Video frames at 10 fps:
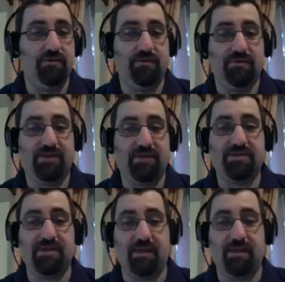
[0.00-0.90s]
That's
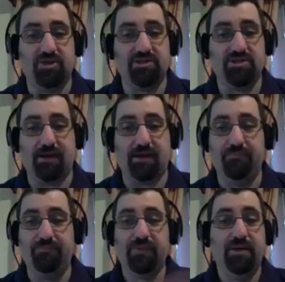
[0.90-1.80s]
the image tag.
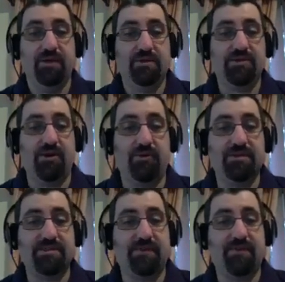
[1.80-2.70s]
So
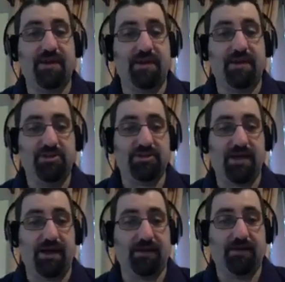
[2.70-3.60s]
inside that image
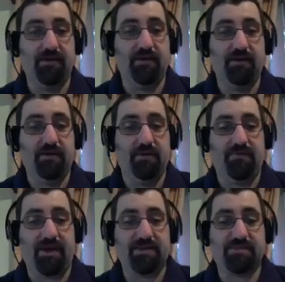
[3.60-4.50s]
tag,
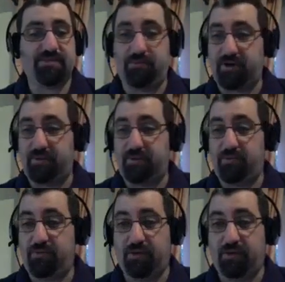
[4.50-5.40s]
that's what we're going to
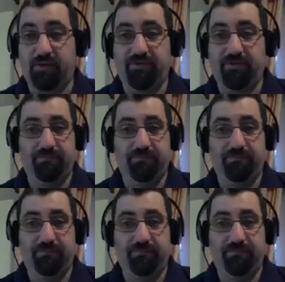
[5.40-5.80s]
be working with.